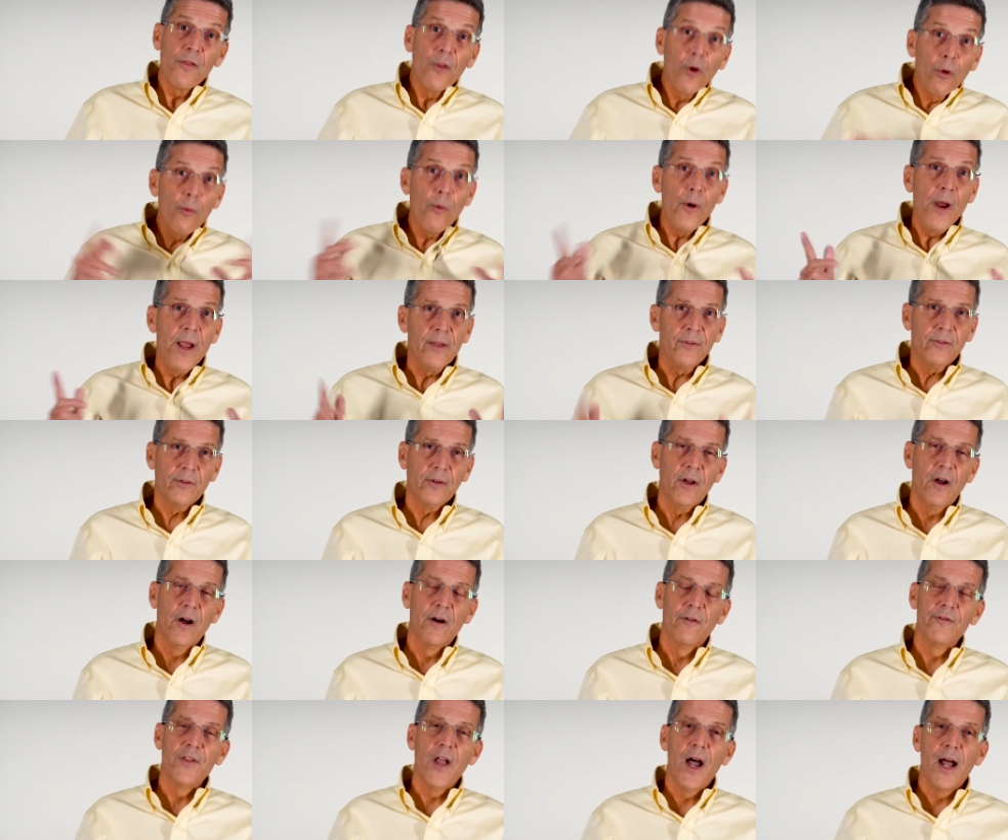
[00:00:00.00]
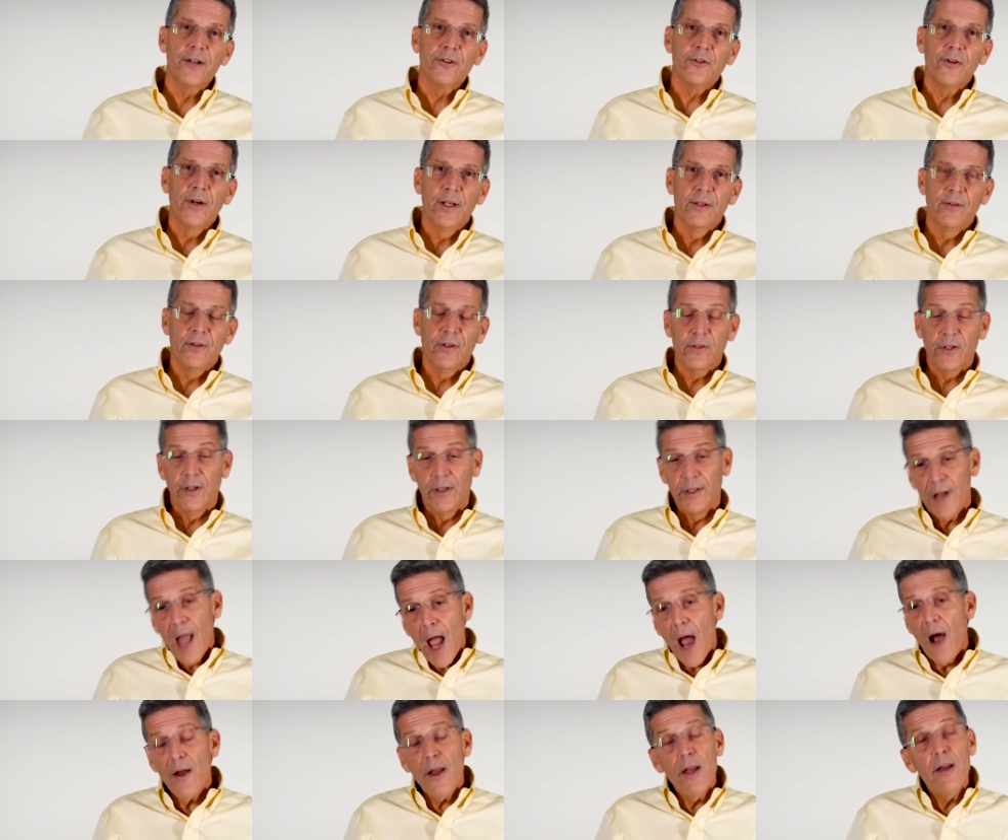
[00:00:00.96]
the risk of not transitioning.
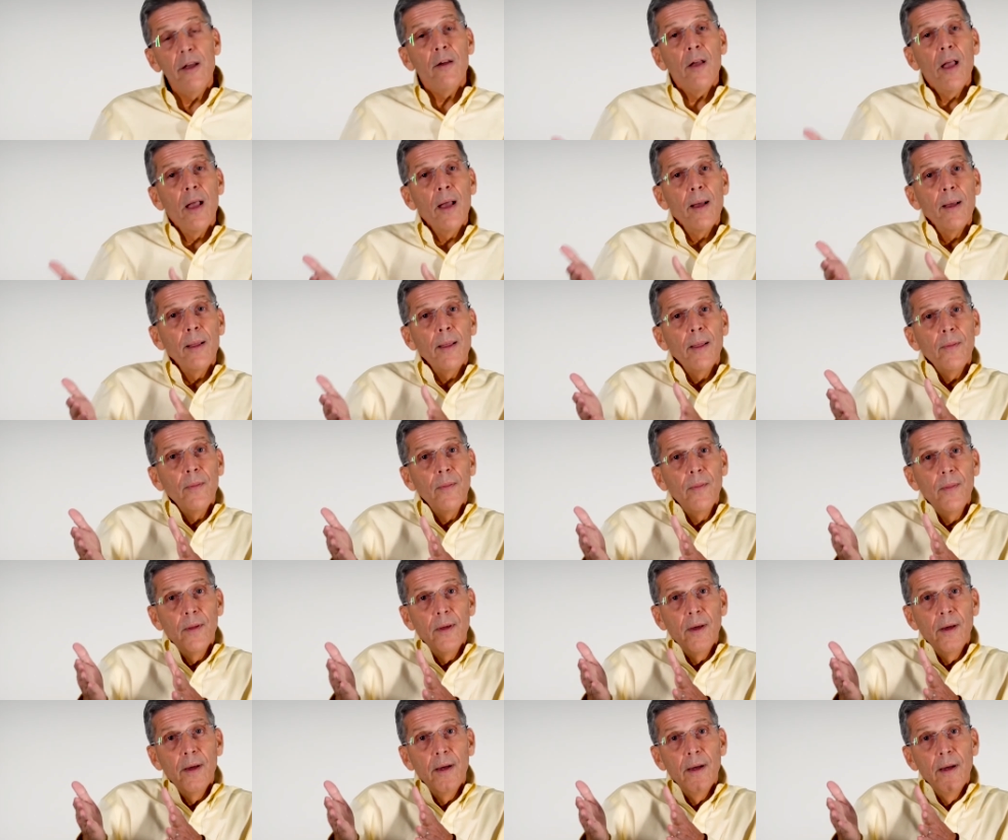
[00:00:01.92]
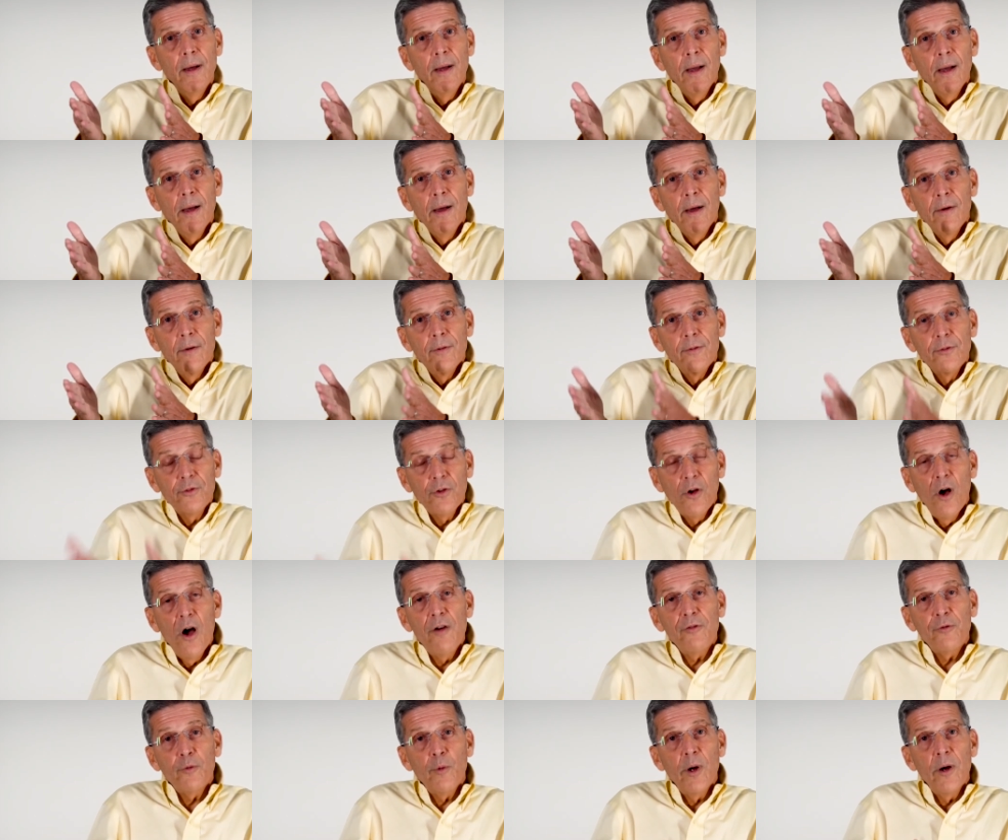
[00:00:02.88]
Now, the
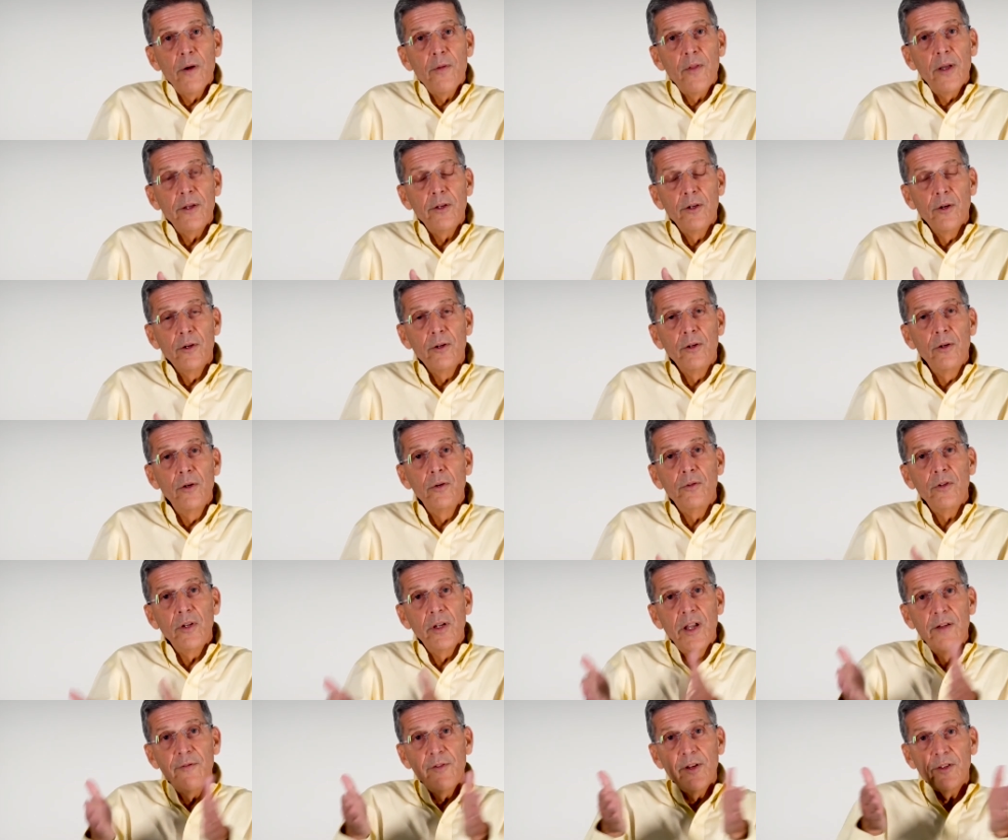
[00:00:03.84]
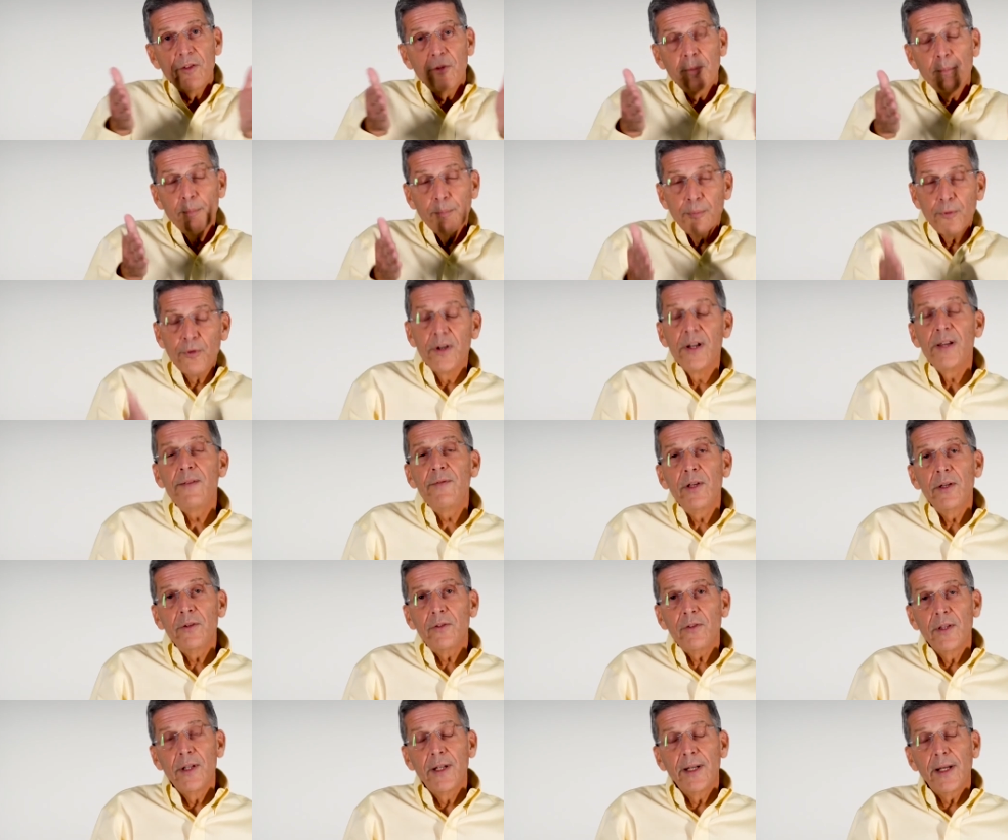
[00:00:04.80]
software that you're using, if it's
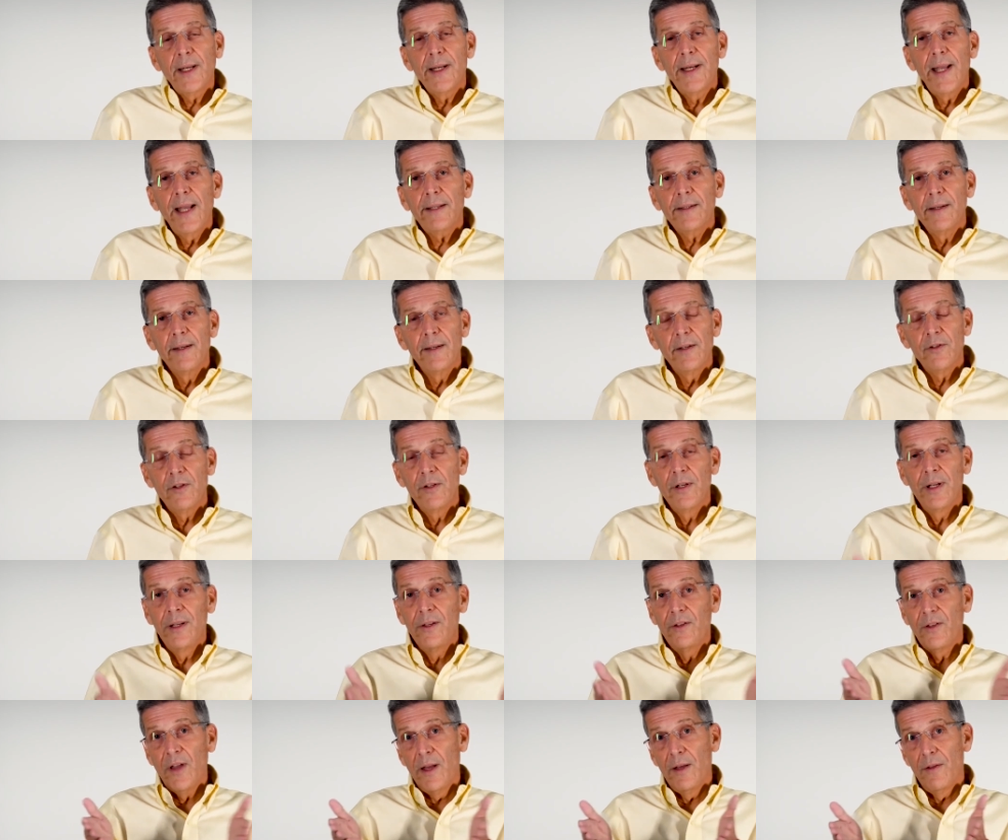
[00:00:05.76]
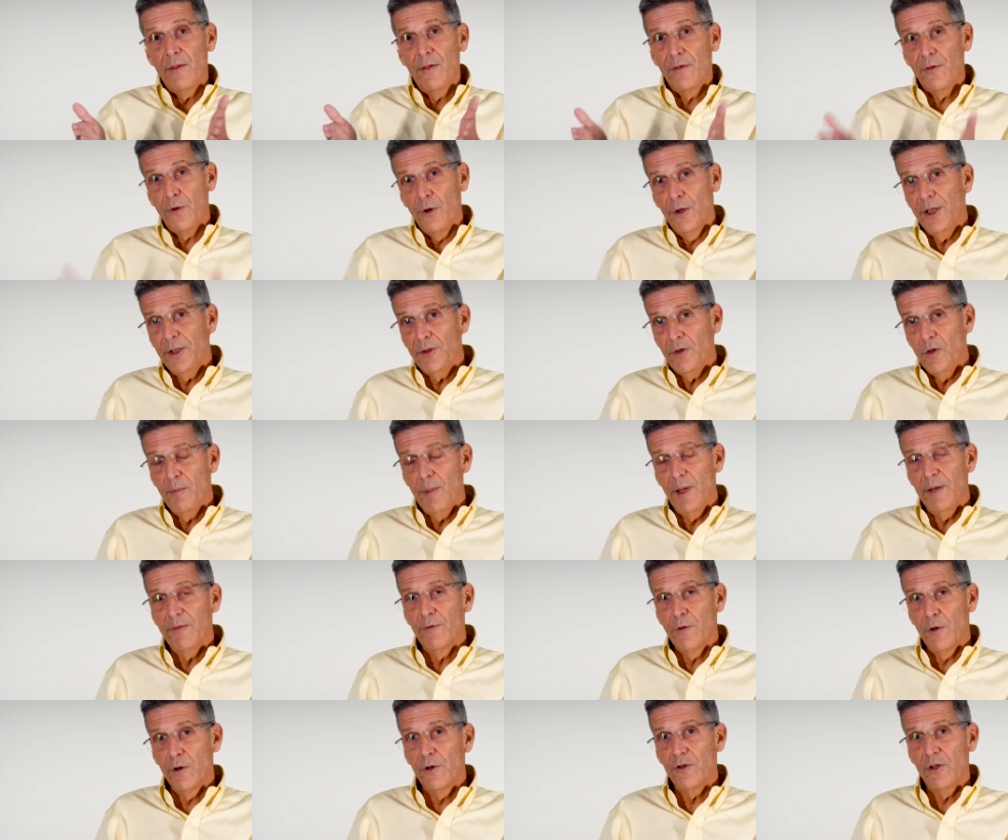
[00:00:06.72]
previous to the Connect Edition, is a
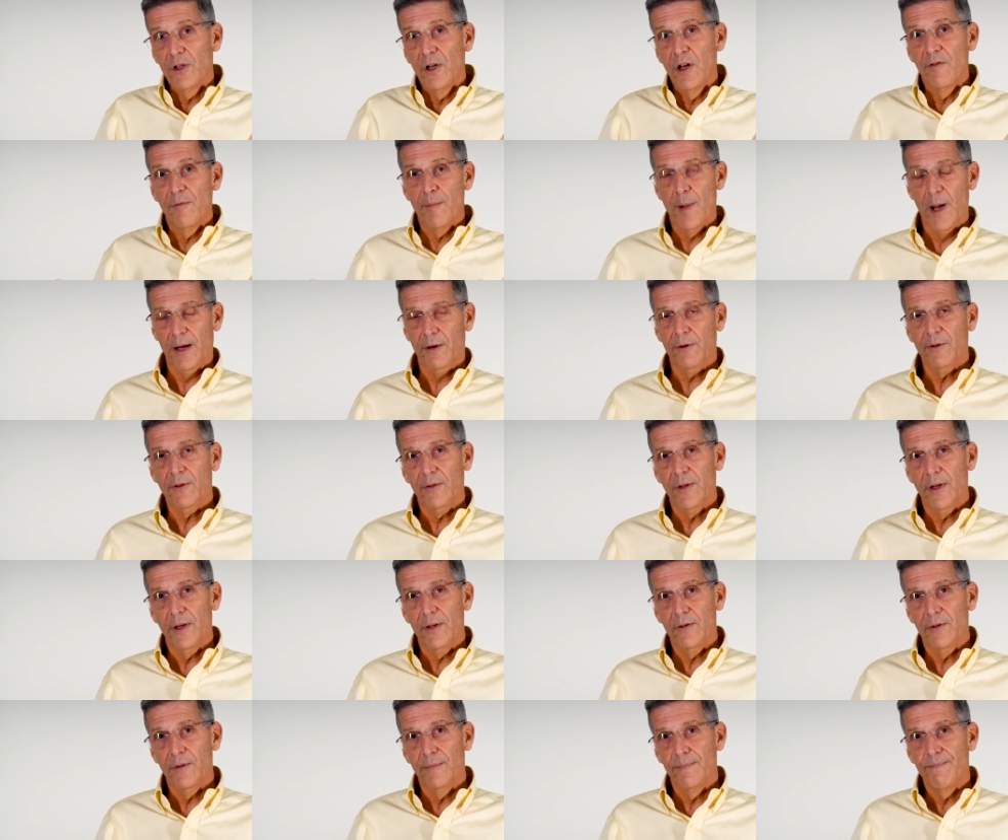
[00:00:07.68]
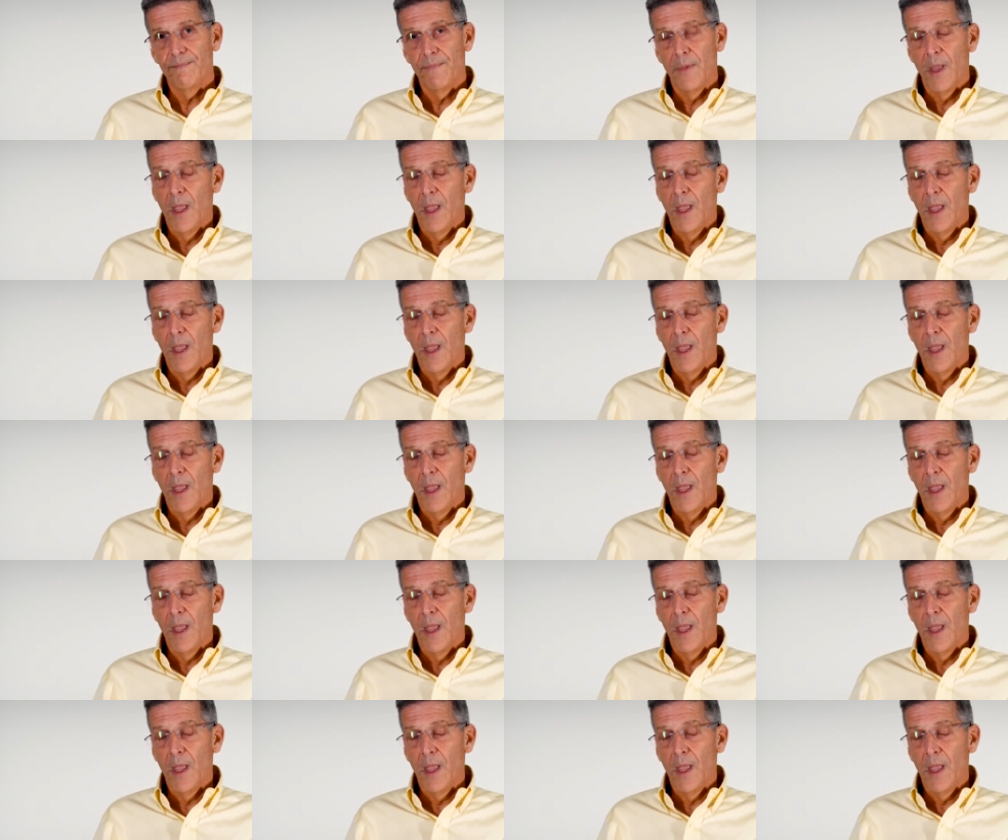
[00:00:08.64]
32-bit version of MicroStation.